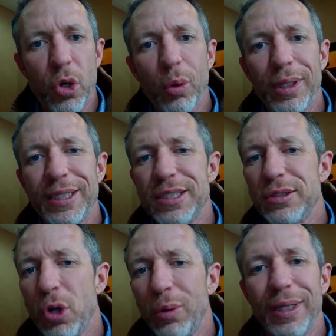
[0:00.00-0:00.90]
totaling
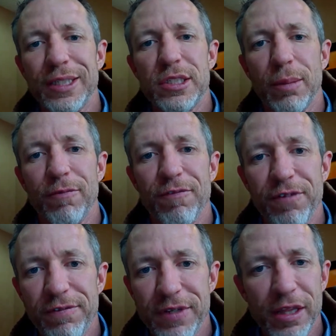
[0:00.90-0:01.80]
some
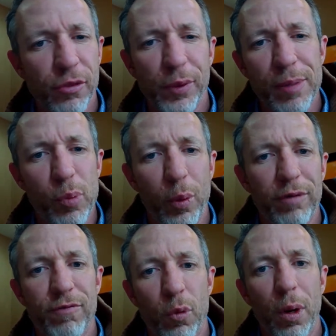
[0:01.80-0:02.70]

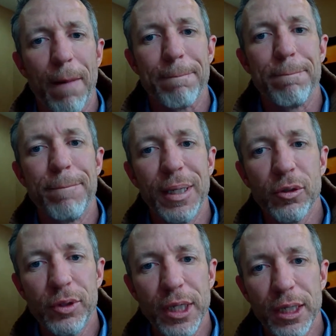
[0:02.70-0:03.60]
53.4
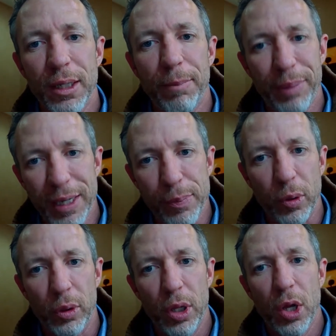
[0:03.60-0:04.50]
million
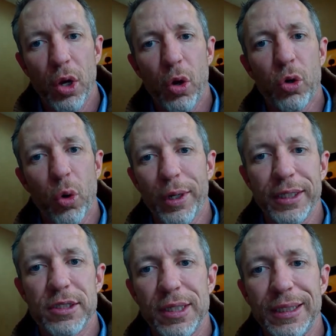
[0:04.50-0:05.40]
people,
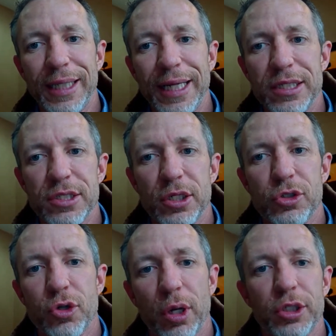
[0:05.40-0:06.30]
according to the latest
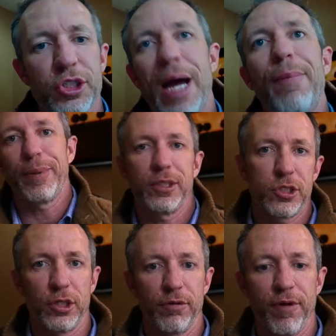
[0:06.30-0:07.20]
drunk shopping
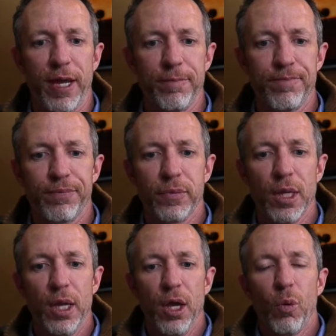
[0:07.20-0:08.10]
survey.
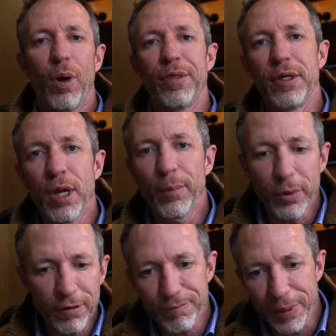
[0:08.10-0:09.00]
While the number of